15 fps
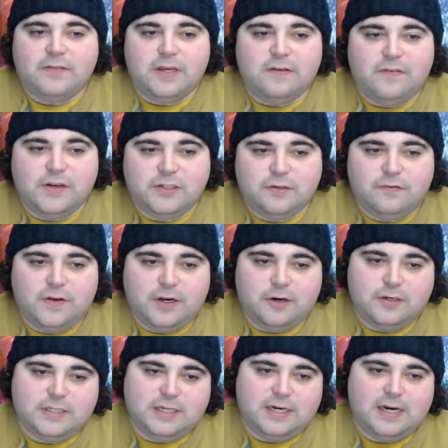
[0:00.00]
If the official
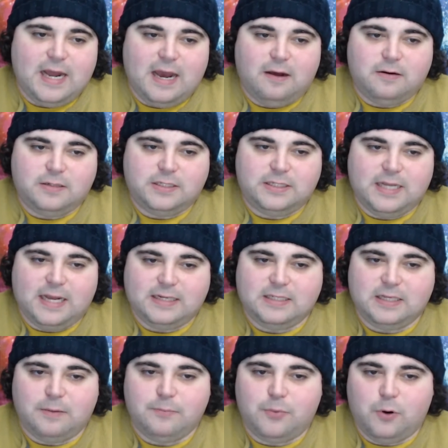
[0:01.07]
figure isn't announced at
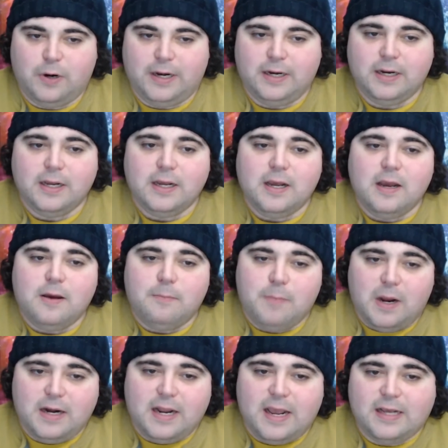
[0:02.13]
some point
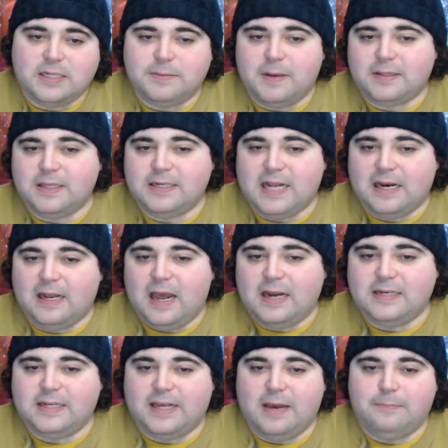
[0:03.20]
Monday, expect the
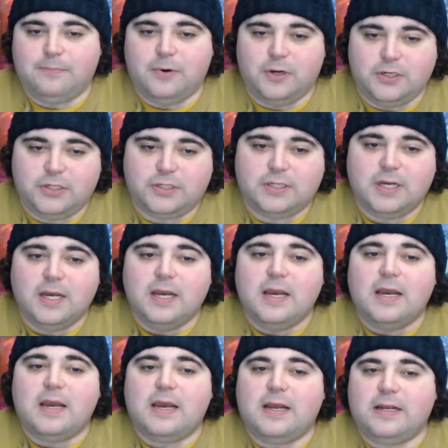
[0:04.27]
deadline to get pushed."
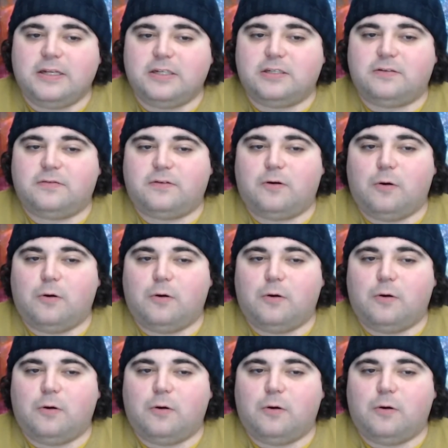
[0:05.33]
He's, of